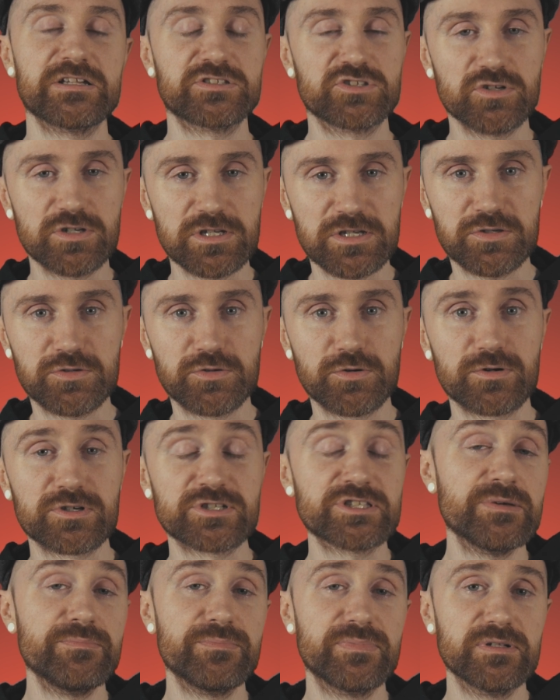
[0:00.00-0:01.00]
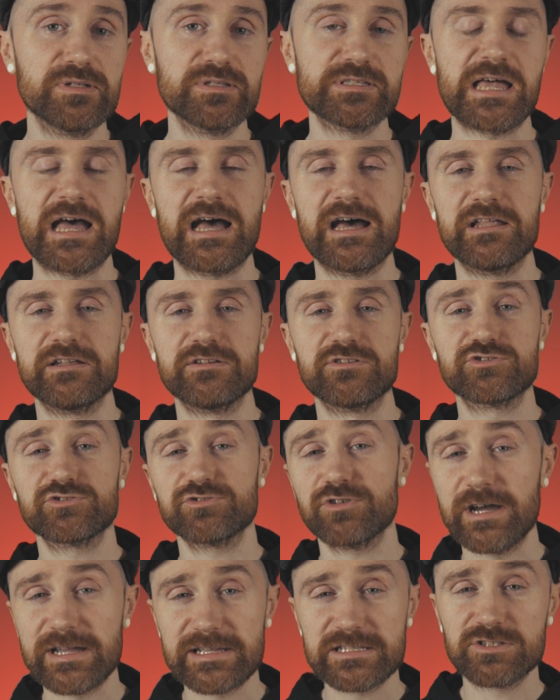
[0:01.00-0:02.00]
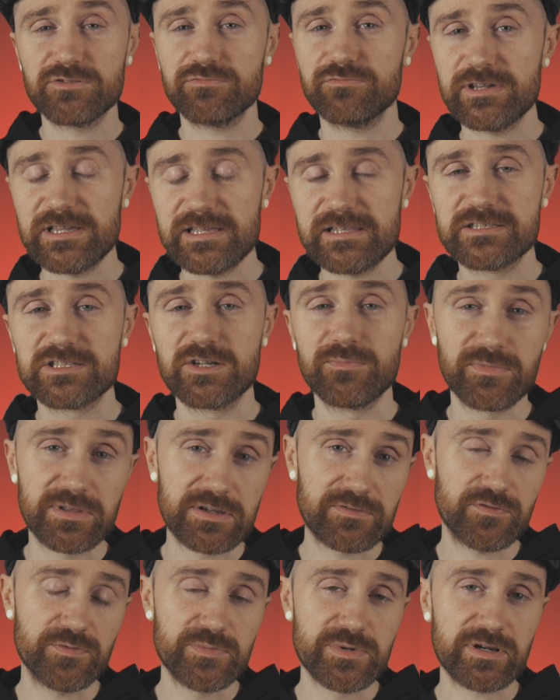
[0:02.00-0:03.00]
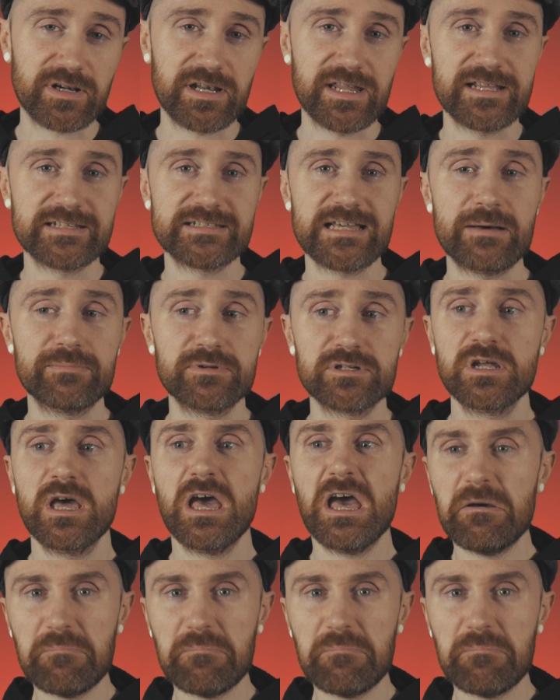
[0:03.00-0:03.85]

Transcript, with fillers: I studied your symbols and tried to read something from your clay tablet,